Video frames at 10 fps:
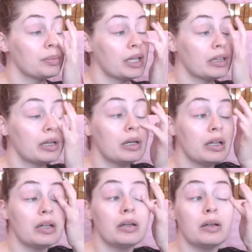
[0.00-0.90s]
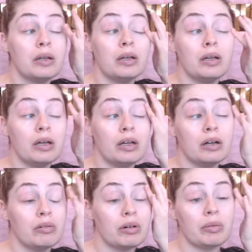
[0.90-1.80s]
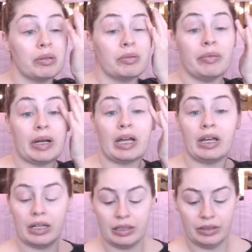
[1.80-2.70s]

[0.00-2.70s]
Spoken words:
blend that in, warps of my hand.